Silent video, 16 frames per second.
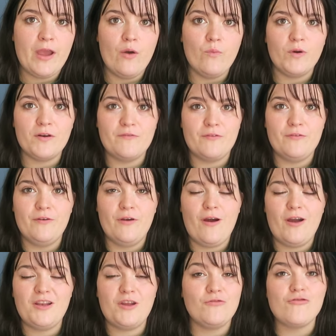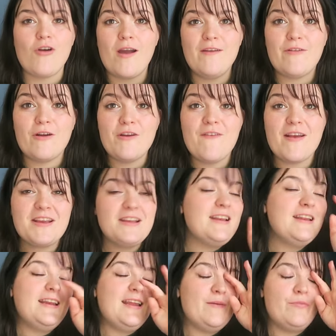I don't cry very
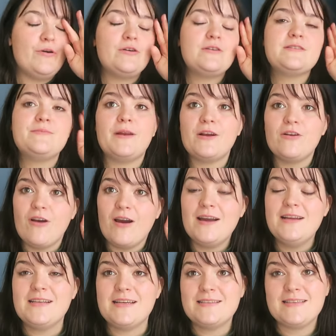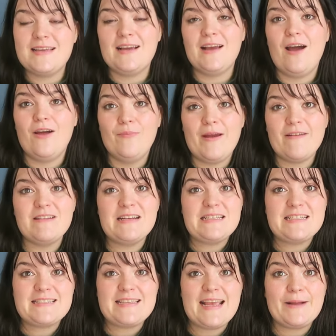regularly at books, but I cried at Sing
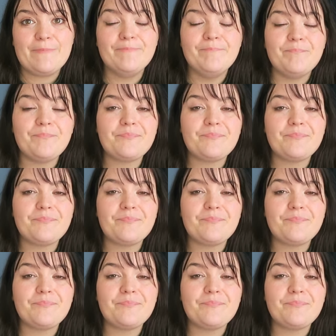Unburied Sing.